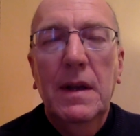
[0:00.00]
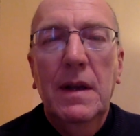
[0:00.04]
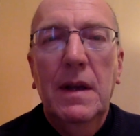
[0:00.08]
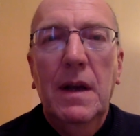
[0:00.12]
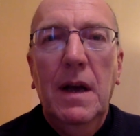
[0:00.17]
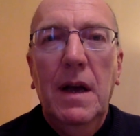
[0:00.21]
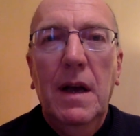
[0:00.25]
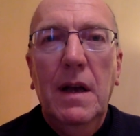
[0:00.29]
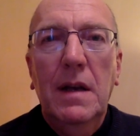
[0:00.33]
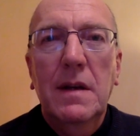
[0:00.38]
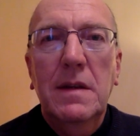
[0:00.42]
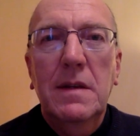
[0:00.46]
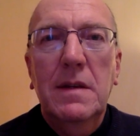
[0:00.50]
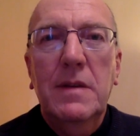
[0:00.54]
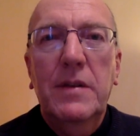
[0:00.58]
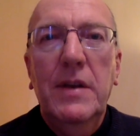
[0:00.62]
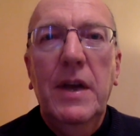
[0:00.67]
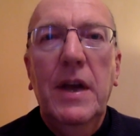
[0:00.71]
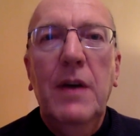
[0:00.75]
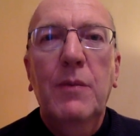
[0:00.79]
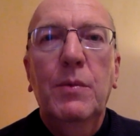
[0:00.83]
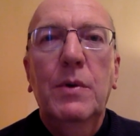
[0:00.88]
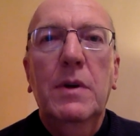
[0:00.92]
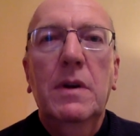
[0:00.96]
And
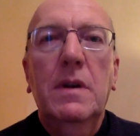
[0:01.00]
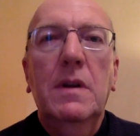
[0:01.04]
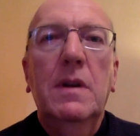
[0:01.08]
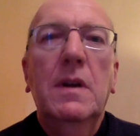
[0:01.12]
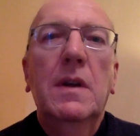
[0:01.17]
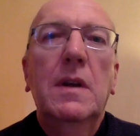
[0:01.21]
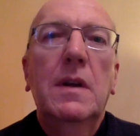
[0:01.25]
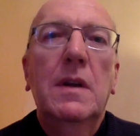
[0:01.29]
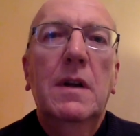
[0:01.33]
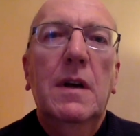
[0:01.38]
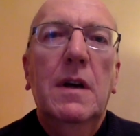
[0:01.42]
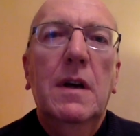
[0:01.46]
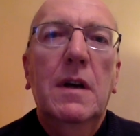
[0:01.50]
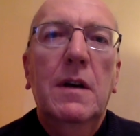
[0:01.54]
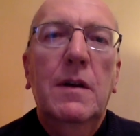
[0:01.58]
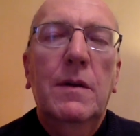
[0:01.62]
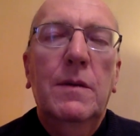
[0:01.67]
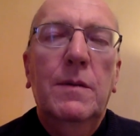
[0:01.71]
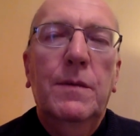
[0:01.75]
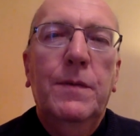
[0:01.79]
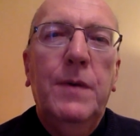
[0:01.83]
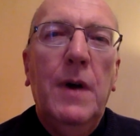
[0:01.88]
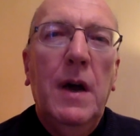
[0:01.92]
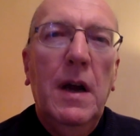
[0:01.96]
there we
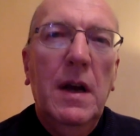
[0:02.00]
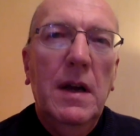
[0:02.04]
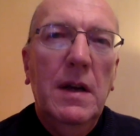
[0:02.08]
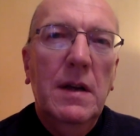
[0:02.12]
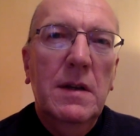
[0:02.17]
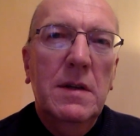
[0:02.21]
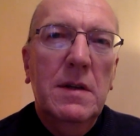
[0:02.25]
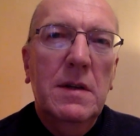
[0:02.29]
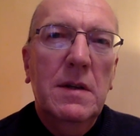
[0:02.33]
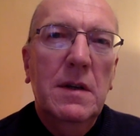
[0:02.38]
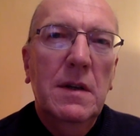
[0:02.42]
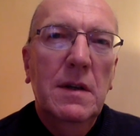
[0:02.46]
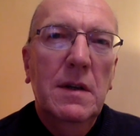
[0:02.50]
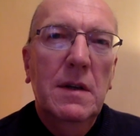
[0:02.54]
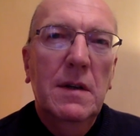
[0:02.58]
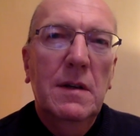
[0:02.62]
find